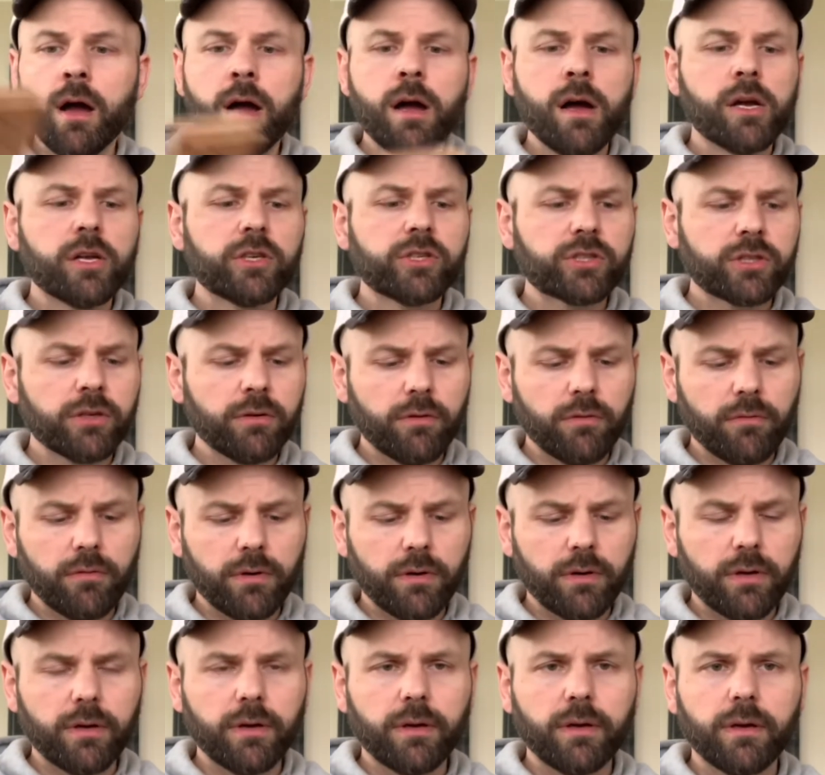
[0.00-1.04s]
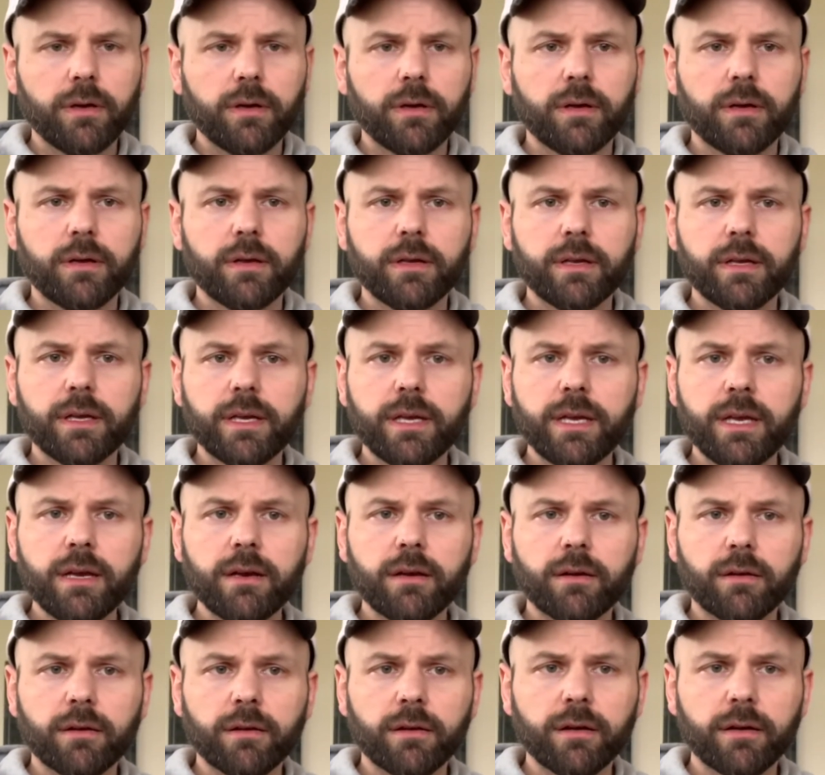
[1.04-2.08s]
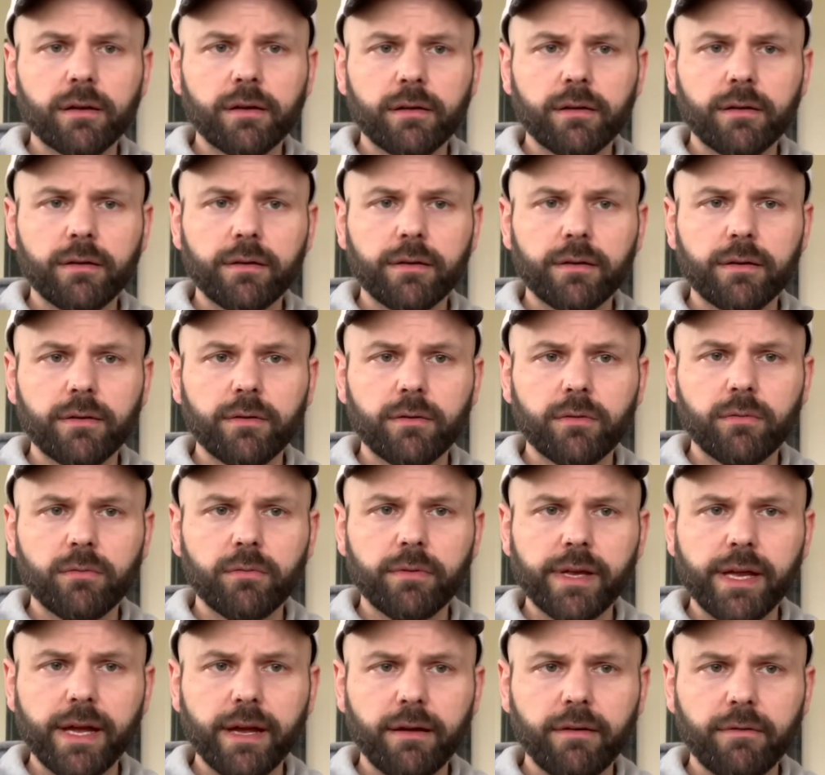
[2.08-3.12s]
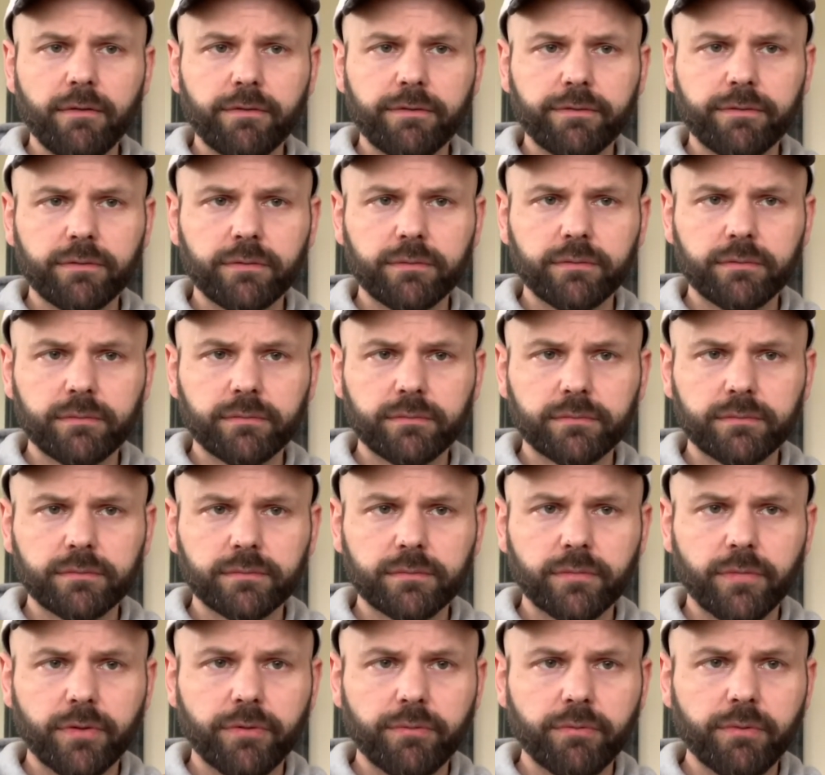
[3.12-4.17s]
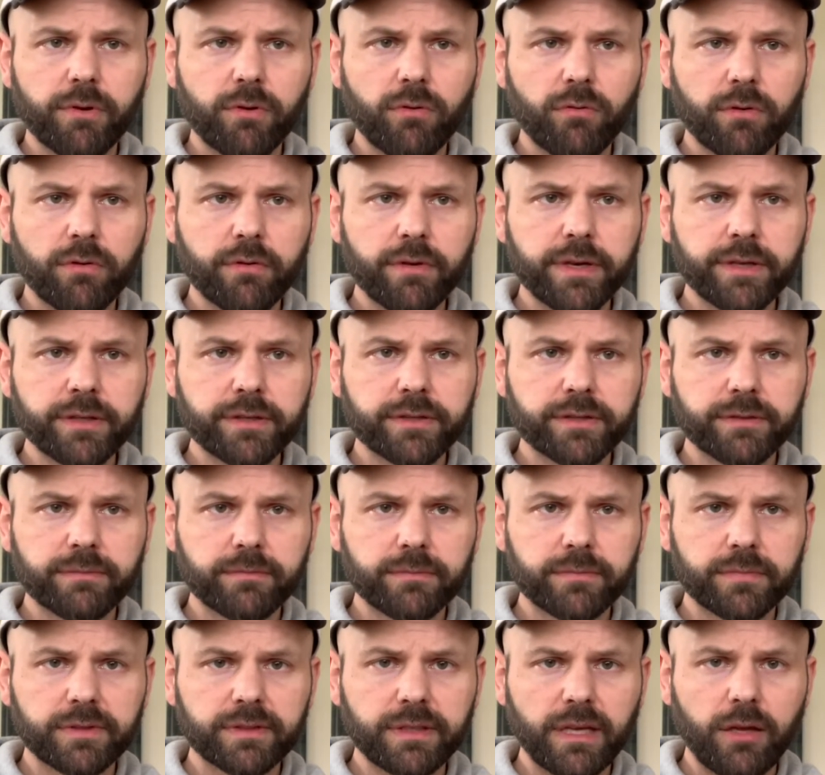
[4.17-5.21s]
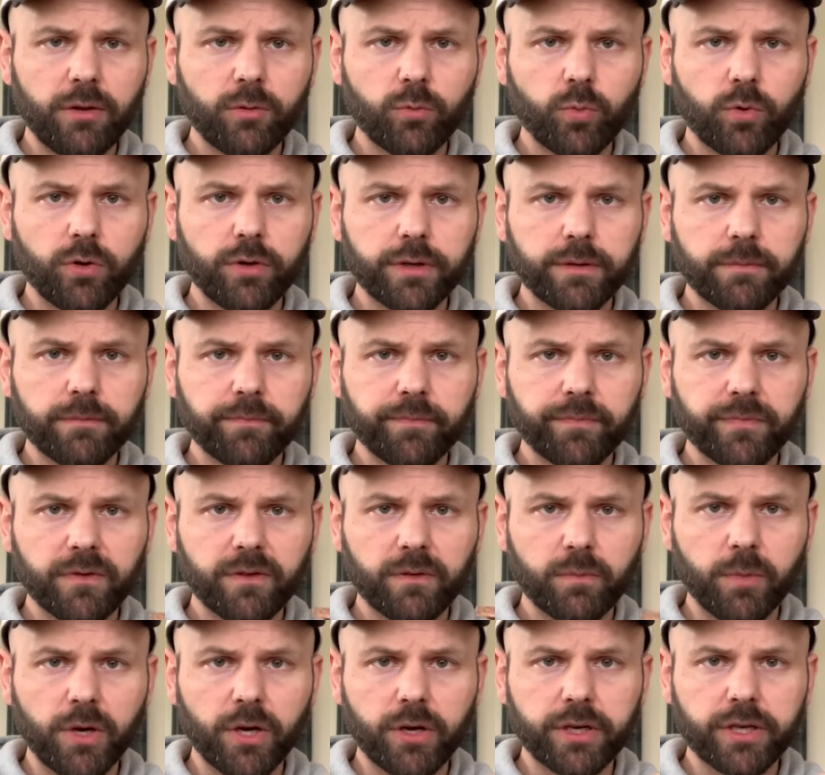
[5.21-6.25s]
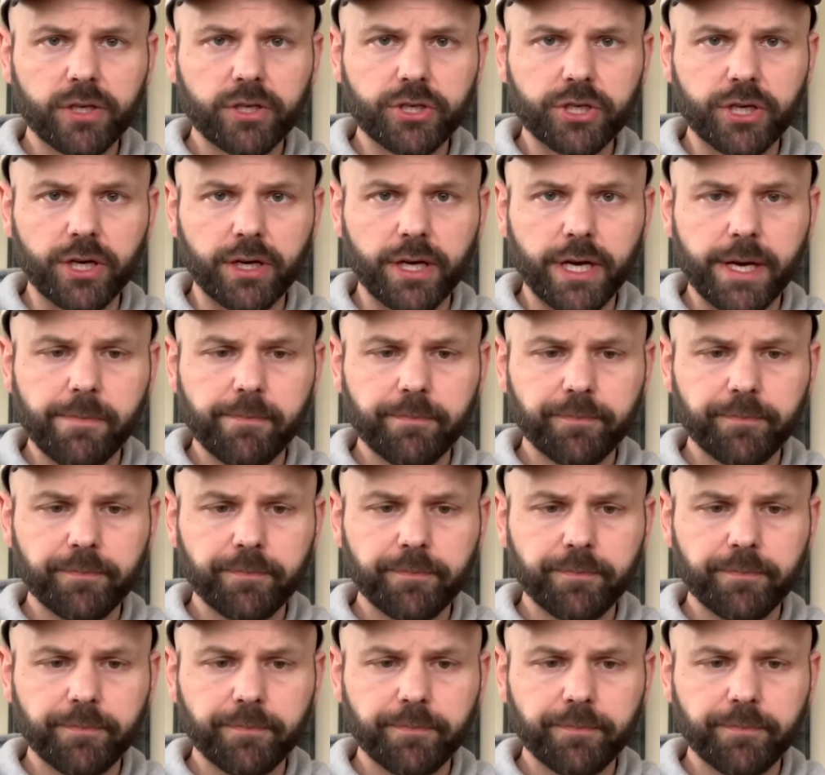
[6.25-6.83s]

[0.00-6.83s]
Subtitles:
So here we have 3/4 inch solid wood. It's American cherry.